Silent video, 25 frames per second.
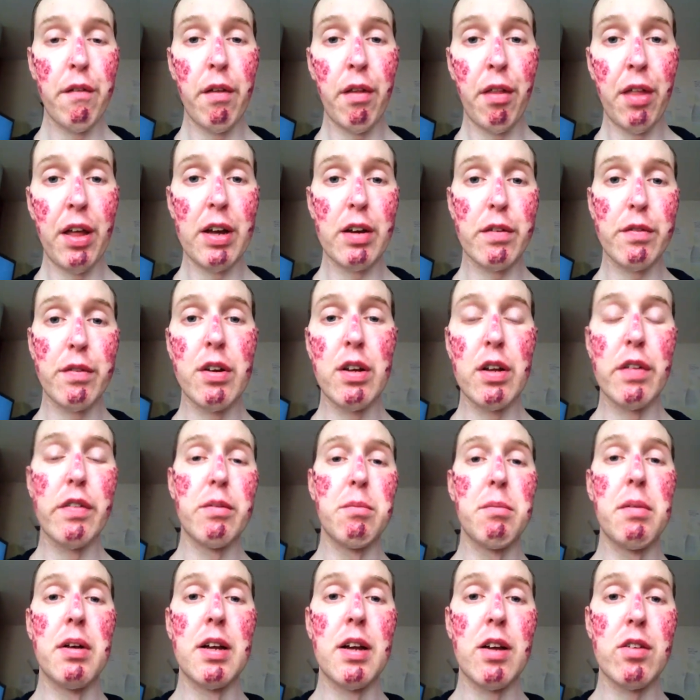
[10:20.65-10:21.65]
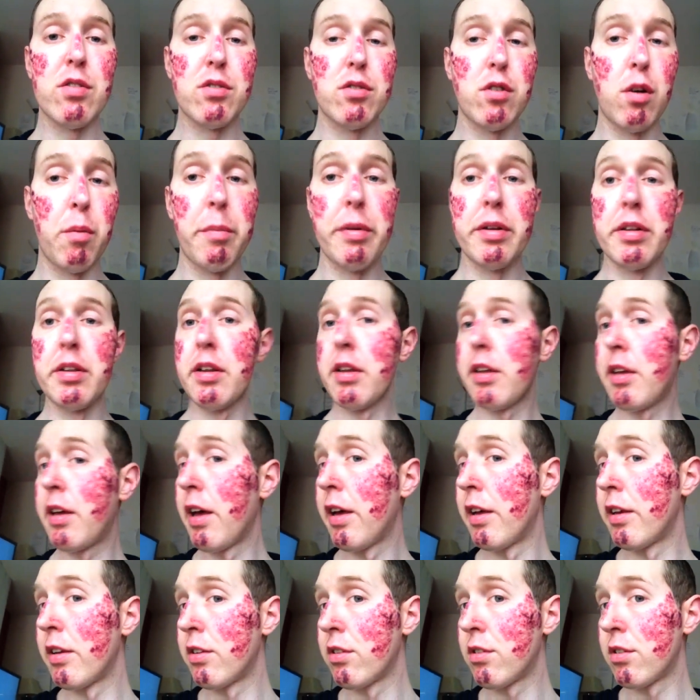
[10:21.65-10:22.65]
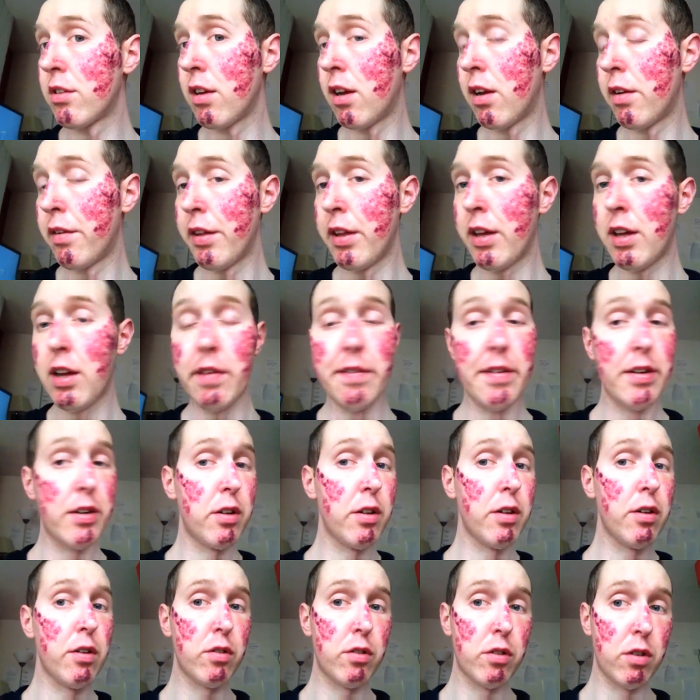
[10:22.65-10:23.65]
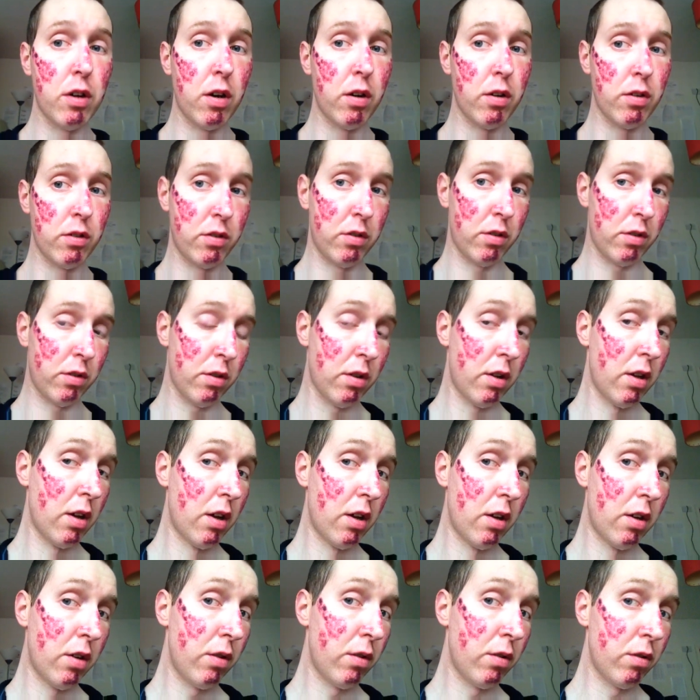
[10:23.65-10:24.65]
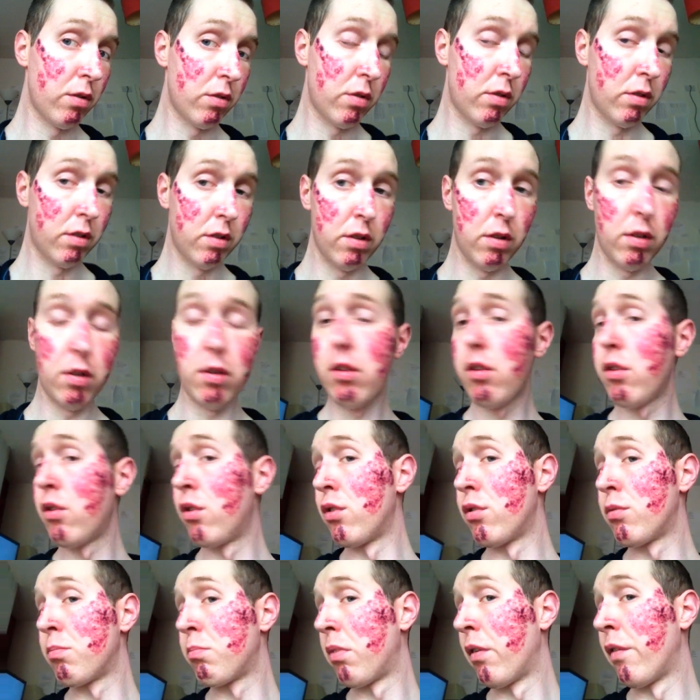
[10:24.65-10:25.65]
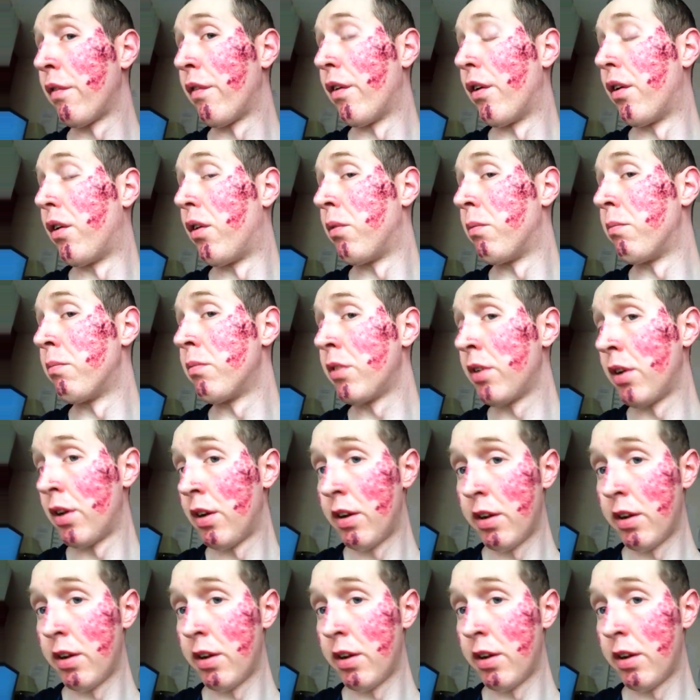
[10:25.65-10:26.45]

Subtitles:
Thankfully for me, that's not been the case. I think I've had a good doctor who's performed